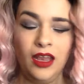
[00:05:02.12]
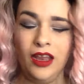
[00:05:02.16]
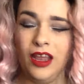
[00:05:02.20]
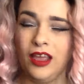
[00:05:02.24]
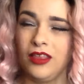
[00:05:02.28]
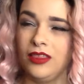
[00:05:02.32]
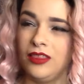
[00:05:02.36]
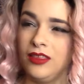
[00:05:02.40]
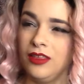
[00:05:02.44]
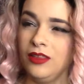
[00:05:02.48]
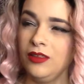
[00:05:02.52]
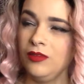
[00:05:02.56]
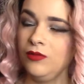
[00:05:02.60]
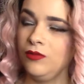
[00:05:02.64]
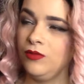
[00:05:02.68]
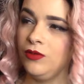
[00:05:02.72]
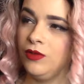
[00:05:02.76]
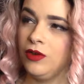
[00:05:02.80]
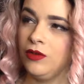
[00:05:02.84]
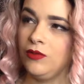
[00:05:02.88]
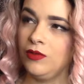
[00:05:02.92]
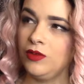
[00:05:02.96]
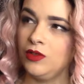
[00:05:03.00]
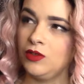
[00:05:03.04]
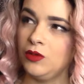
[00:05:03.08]
I think the
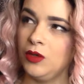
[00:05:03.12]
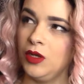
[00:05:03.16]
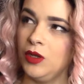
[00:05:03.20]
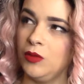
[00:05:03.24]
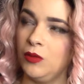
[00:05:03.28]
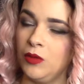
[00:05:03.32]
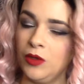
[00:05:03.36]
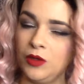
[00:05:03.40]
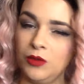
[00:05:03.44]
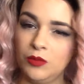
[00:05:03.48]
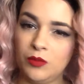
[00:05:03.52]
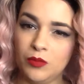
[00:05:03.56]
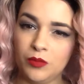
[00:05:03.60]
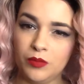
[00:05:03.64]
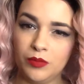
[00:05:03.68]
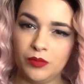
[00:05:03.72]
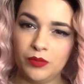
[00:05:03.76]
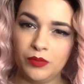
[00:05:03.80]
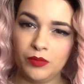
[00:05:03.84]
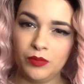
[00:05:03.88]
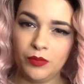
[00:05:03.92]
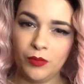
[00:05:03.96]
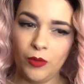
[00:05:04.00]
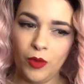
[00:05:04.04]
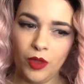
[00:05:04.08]
Forever 21
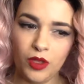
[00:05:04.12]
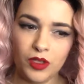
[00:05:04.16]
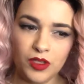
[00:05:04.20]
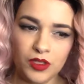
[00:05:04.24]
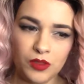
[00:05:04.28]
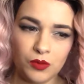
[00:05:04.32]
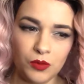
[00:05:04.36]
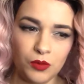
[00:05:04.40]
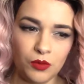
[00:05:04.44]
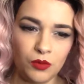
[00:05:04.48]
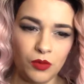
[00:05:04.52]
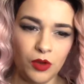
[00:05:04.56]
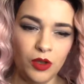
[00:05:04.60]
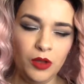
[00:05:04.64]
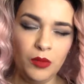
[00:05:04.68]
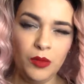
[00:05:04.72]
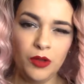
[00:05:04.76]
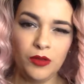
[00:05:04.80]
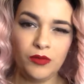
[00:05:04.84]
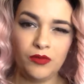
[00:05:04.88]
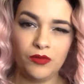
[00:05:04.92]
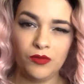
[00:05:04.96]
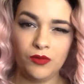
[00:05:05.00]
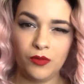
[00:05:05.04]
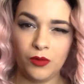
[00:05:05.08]
ones were around
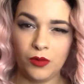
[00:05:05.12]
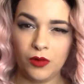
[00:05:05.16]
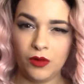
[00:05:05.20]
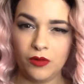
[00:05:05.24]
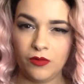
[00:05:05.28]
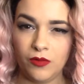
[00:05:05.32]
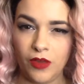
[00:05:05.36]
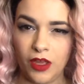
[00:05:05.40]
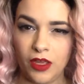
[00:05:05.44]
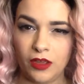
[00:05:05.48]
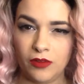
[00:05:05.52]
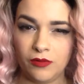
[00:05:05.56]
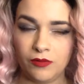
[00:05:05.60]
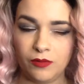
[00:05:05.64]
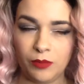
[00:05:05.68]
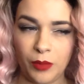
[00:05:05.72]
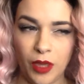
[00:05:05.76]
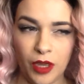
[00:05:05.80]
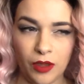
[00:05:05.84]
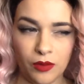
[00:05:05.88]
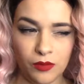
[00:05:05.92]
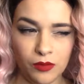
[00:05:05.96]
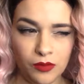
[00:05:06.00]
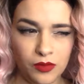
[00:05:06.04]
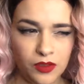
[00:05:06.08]
about £4 or
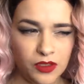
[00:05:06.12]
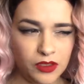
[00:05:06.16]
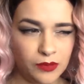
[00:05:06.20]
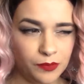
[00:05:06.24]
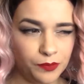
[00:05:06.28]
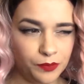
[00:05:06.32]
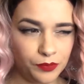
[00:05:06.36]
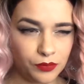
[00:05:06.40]
£5.